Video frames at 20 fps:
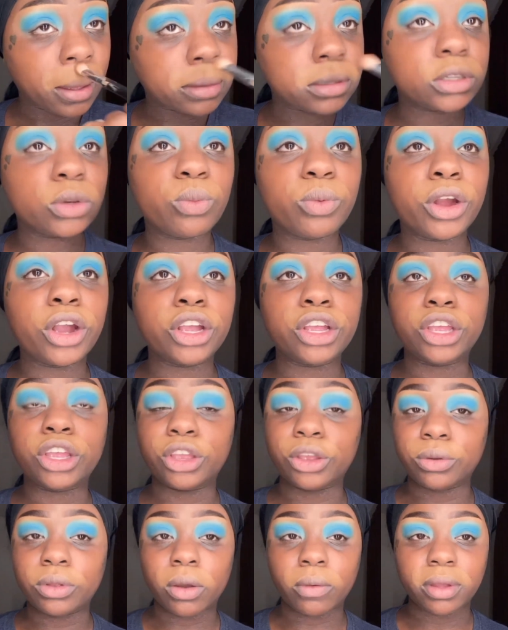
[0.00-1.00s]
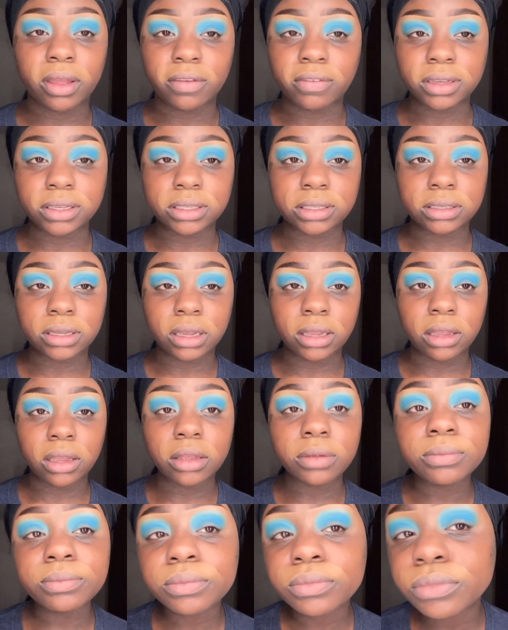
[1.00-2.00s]
to where you don't even
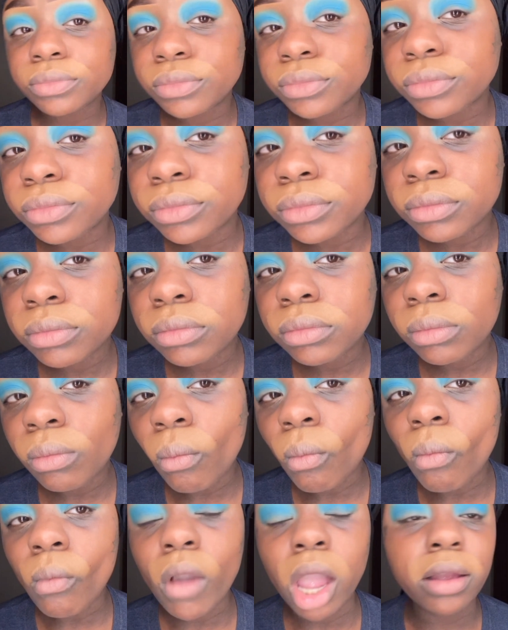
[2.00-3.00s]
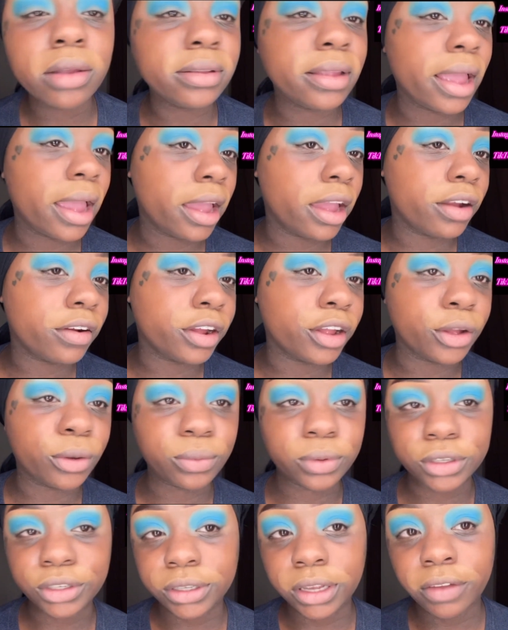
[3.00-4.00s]
see that area
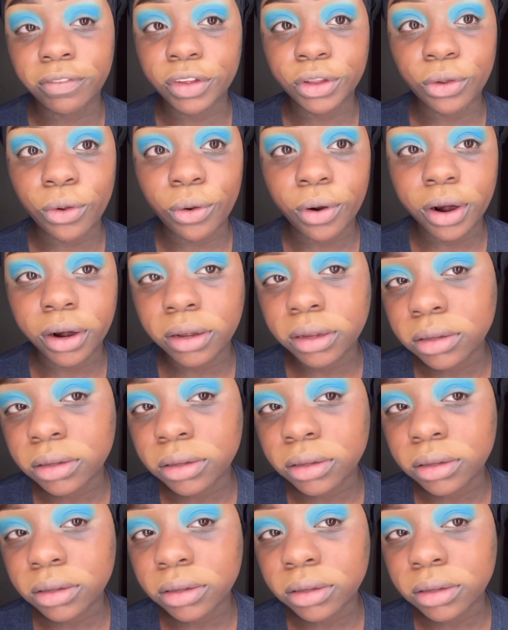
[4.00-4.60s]
was even dark.